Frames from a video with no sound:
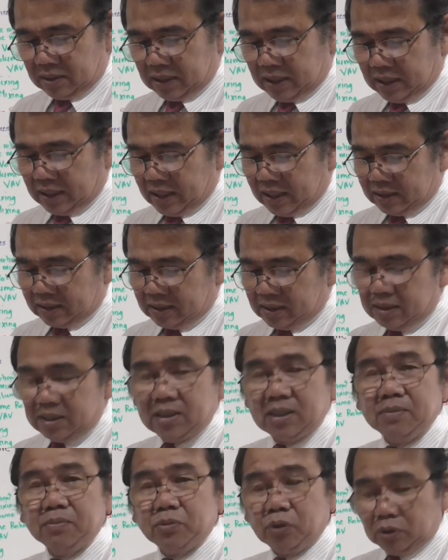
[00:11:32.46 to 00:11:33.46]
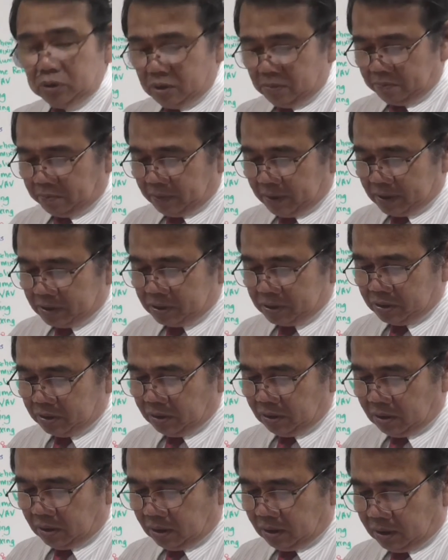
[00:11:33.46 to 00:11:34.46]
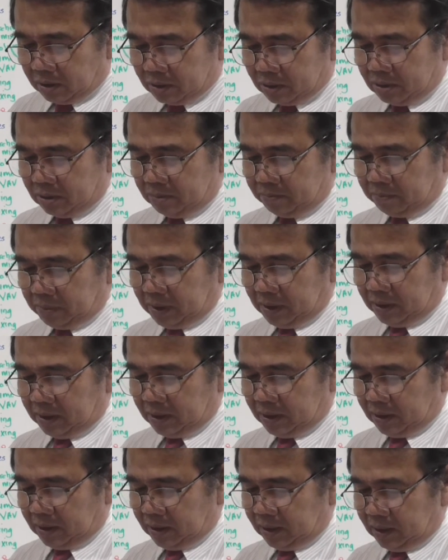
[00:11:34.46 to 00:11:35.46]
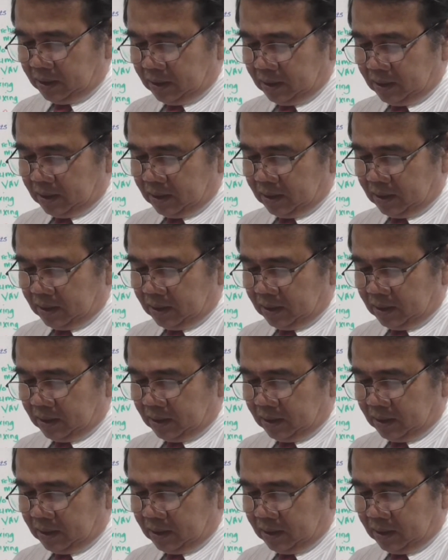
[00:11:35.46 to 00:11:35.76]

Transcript: The duct system total pressure loss, PT,